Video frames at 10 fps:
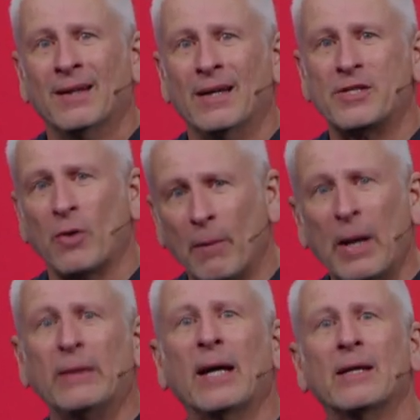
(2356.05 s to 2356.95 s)
And so I
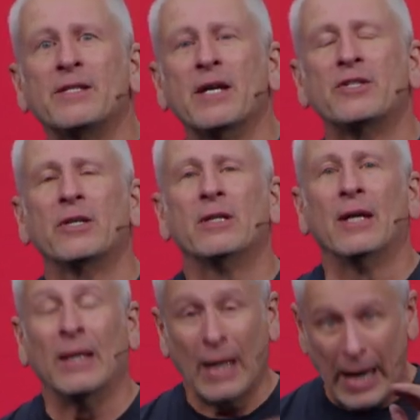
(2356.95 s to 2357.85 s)
made that decision
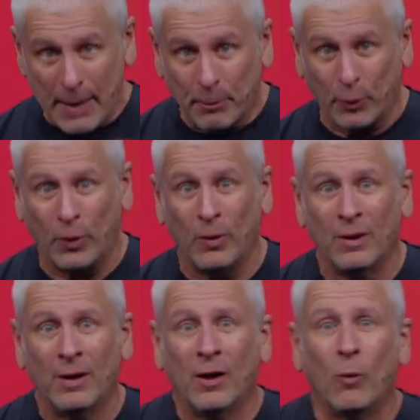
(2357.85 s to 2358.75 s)
in April
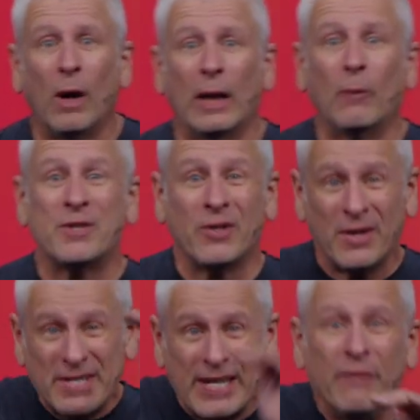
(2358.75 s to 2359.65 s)
while I was
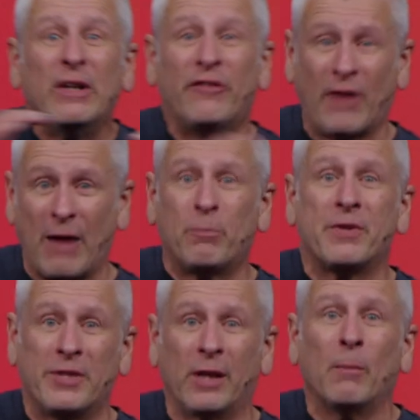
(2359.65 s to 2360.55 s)
on seventy-five
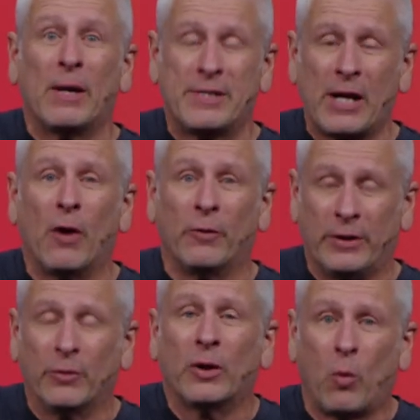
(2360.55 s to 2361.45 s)
percent of my salary
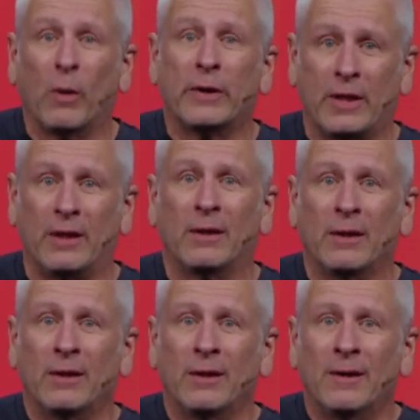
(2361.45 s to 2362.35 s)
during quarantine,
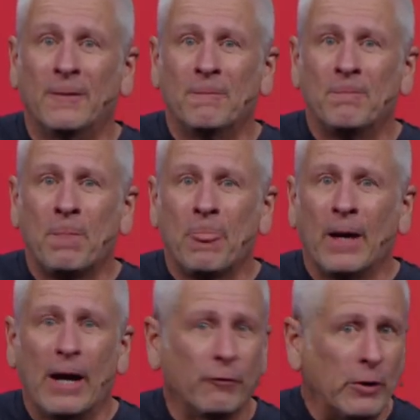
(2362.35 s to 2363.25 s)

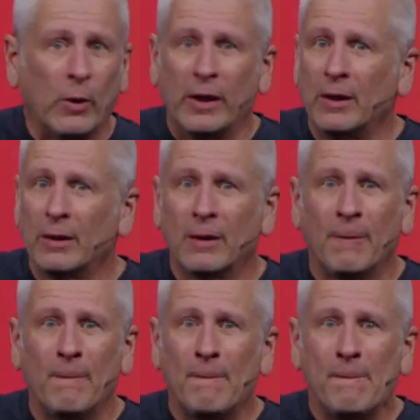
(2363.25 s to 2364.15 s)
every week,
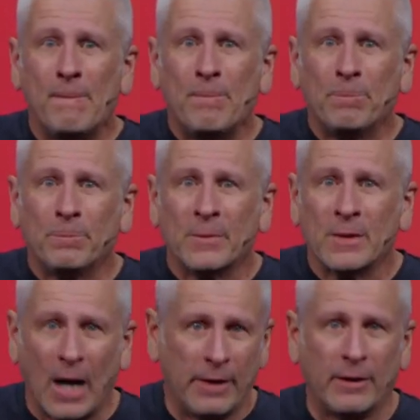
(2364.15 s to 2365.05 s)

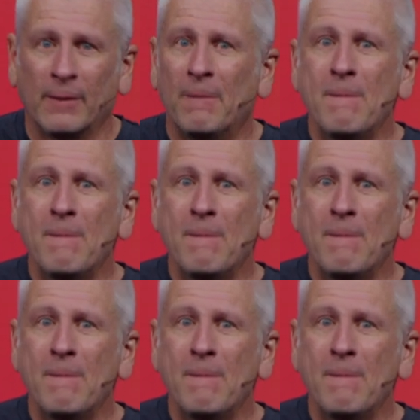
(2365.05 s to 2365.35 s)
tithing.